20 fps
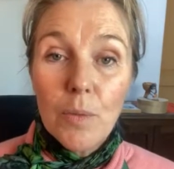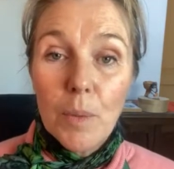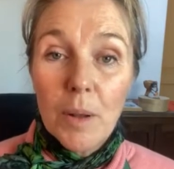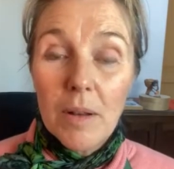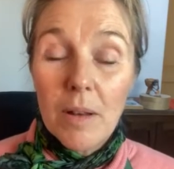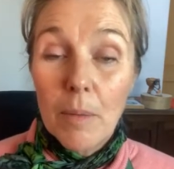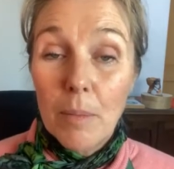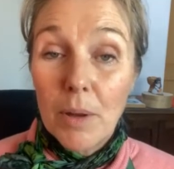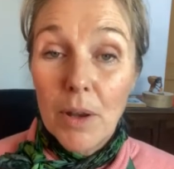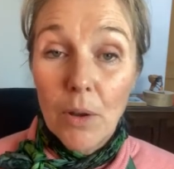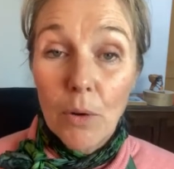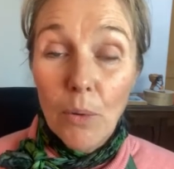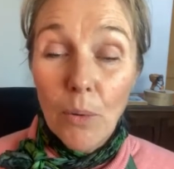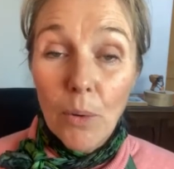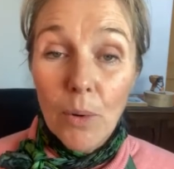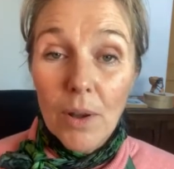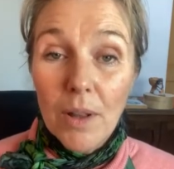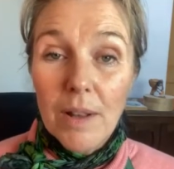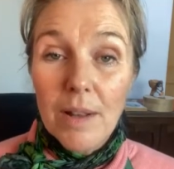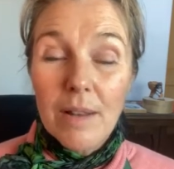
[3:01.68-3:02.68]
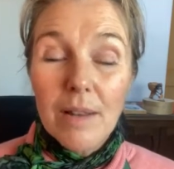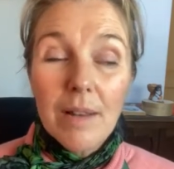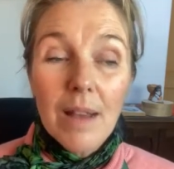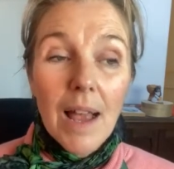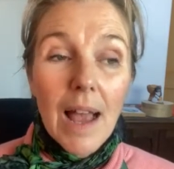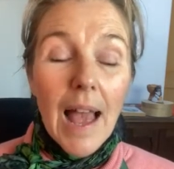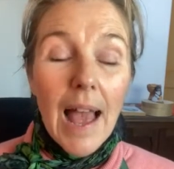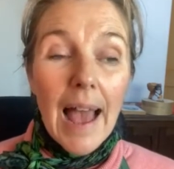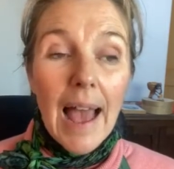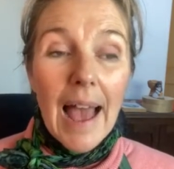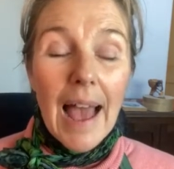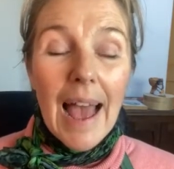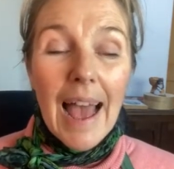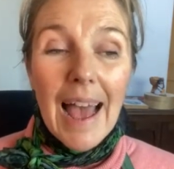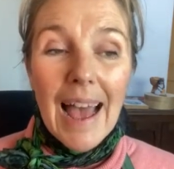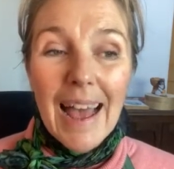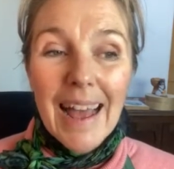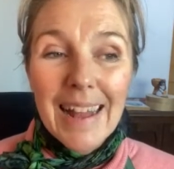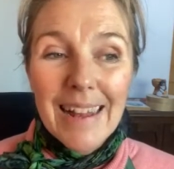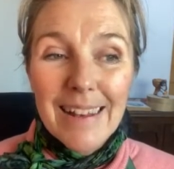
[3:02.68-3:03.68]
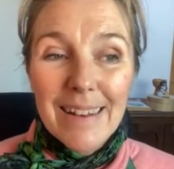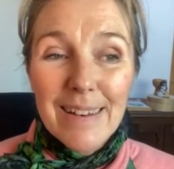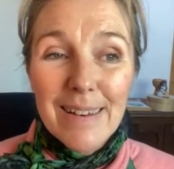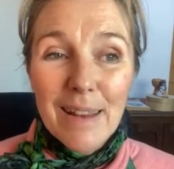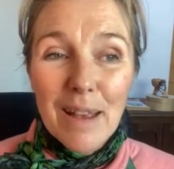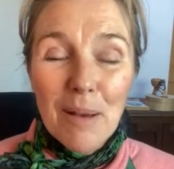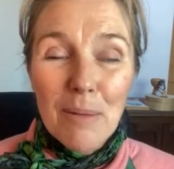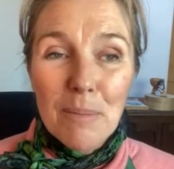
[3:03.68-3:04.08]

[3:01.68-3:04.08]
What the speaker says: build up in your organs. And